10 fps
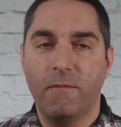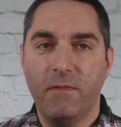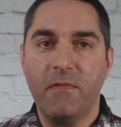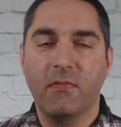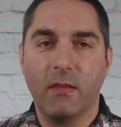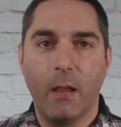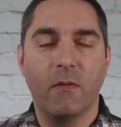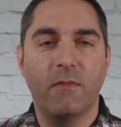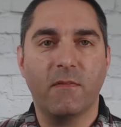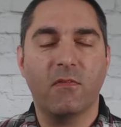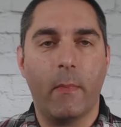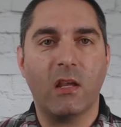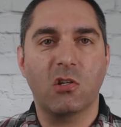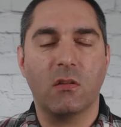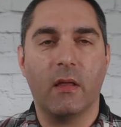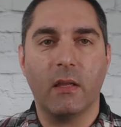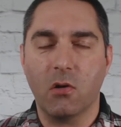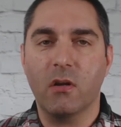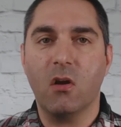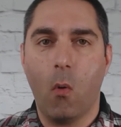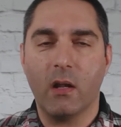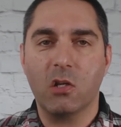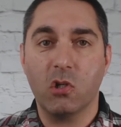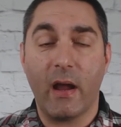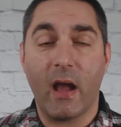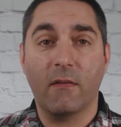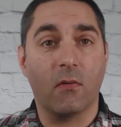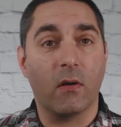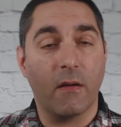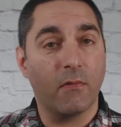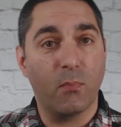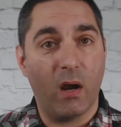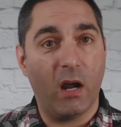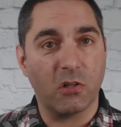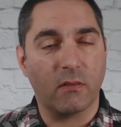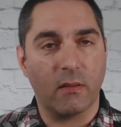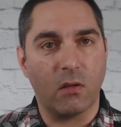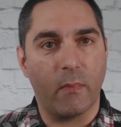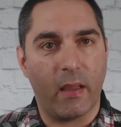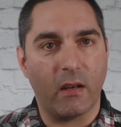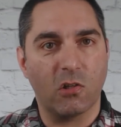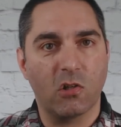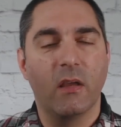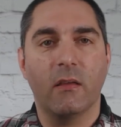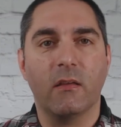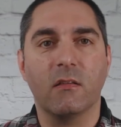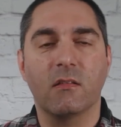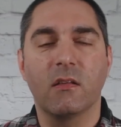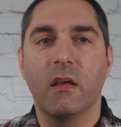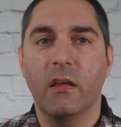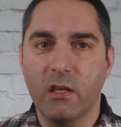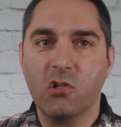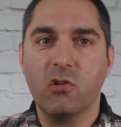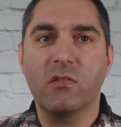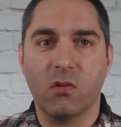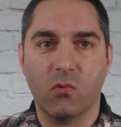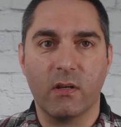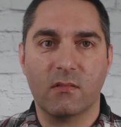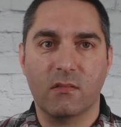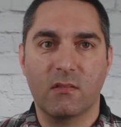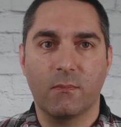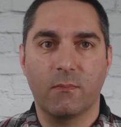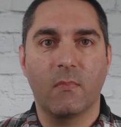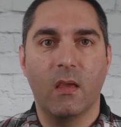The fifth type of information that you're going to want to track for every project that you manage is issues and risks.